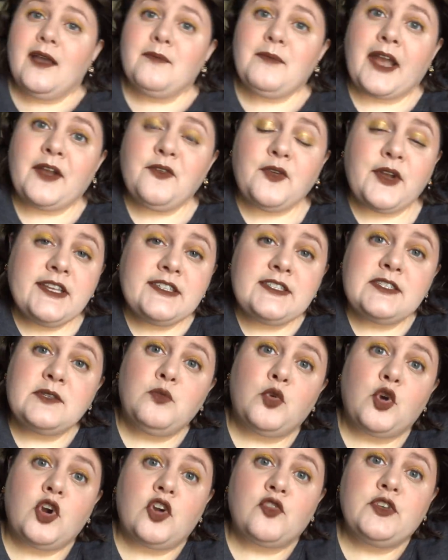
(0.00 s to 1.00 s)
I might read some
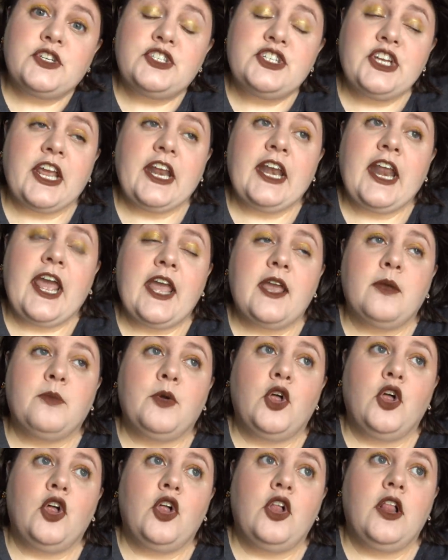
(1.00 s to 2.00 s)
more Regine
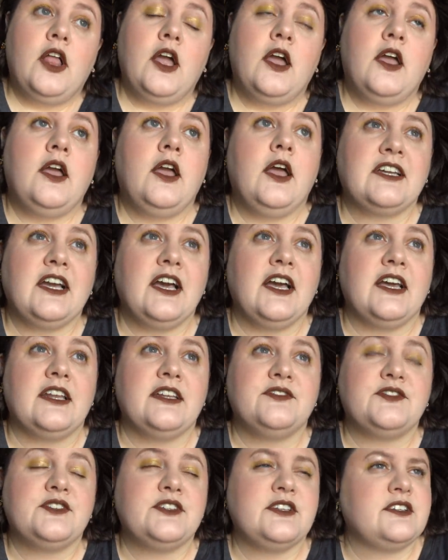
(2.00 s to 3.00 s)
Abel. God,
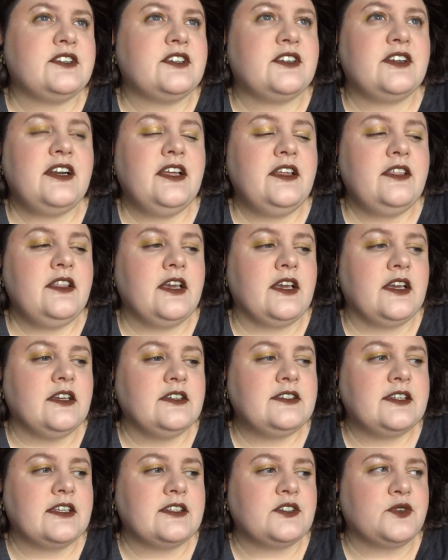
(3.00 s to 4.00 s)
is there anything
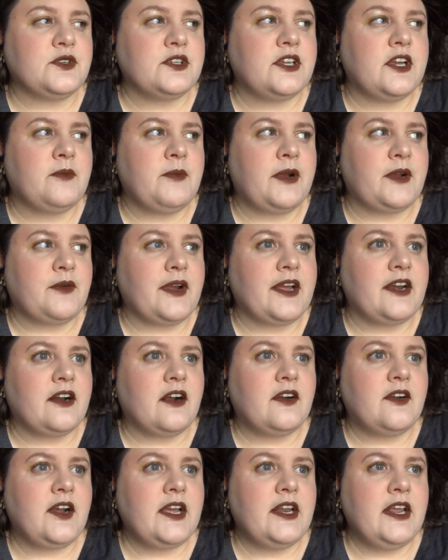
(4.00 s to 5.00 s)
else that's really on my
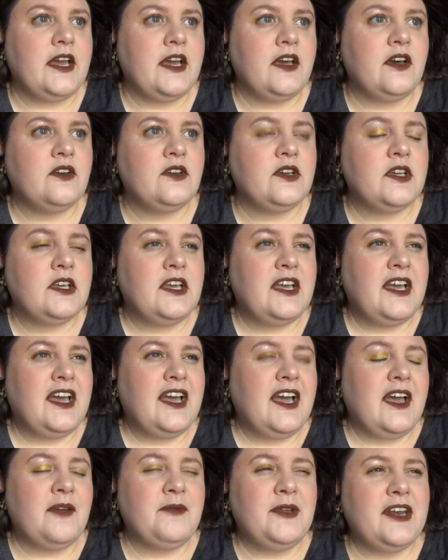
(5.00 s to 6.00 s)
radar right now?
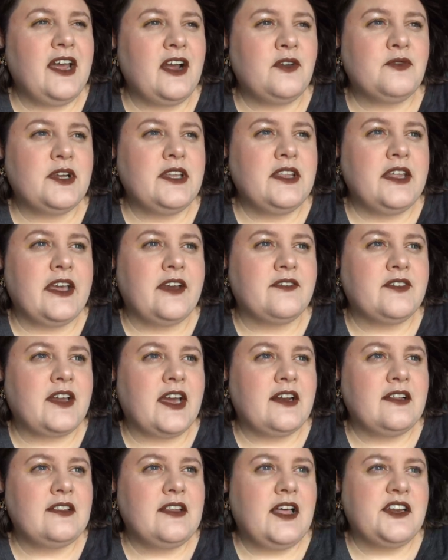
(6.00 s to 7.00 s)
I mean, not really. I've
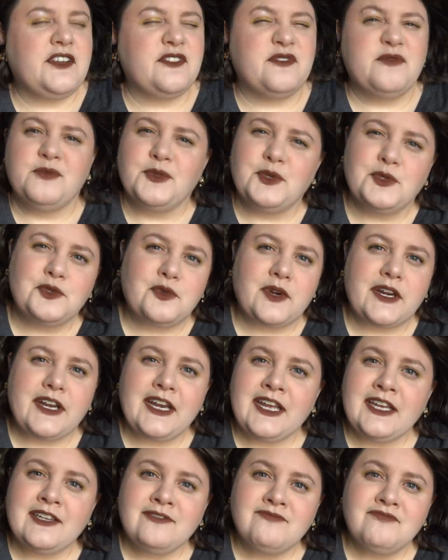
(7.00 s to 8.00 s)
got a lot of mood
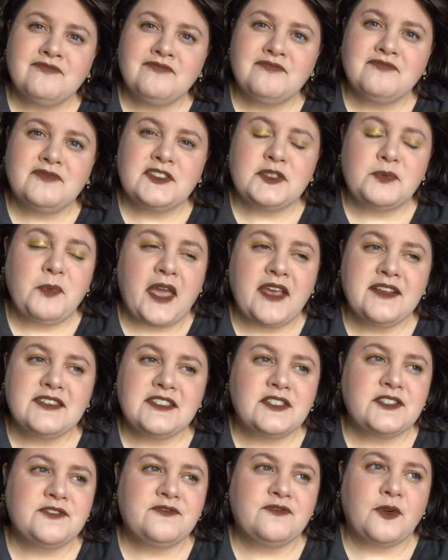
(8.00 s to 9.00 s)
reading
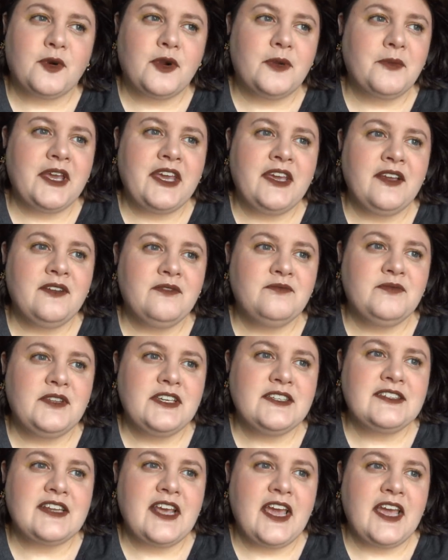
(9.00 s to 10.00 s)
space for me
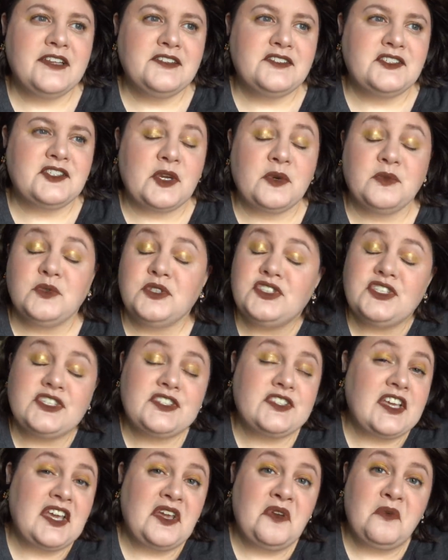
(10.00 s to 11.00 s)
these days, so we'll just
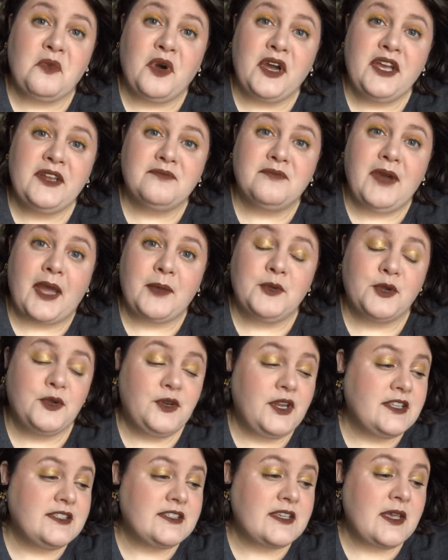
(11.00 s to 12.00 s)
see what my mood
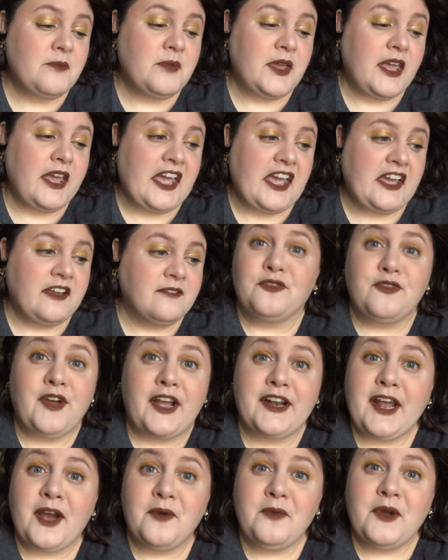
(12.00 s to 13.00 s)
ends up being.
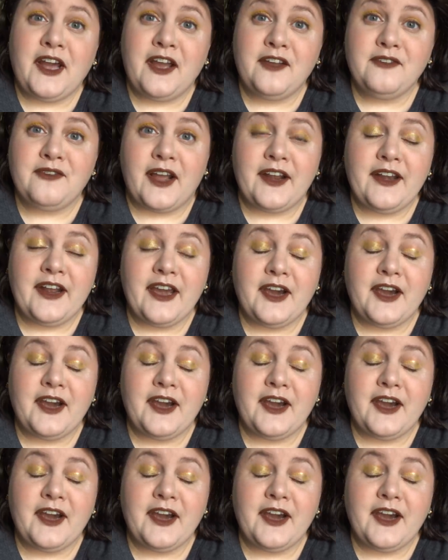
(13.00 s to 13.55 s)
Find out when I find